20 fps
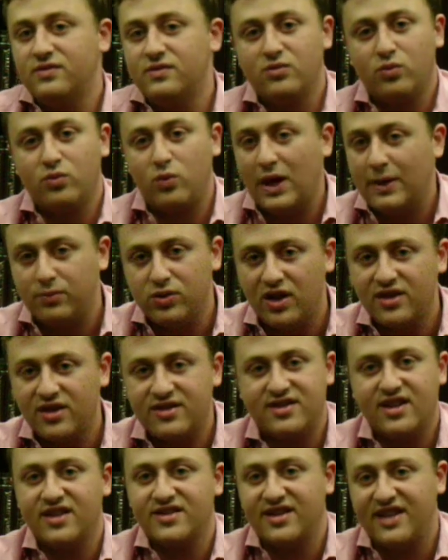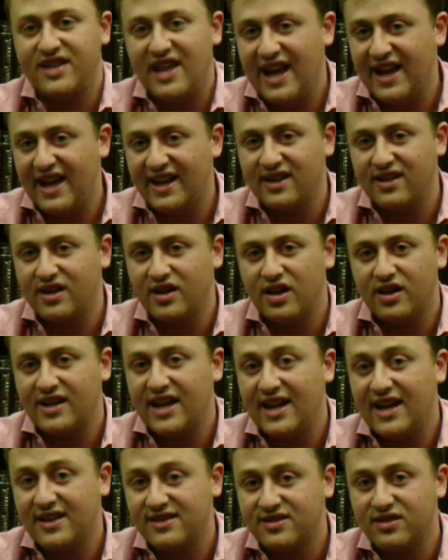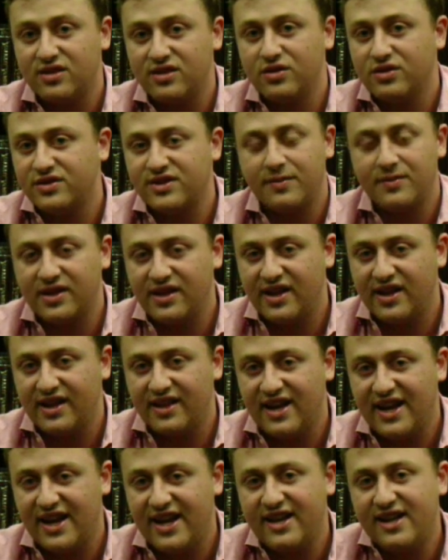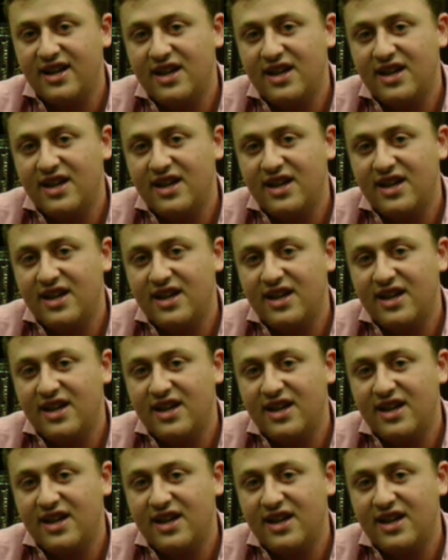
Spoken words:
white blood cells attacking a cancer or something like that.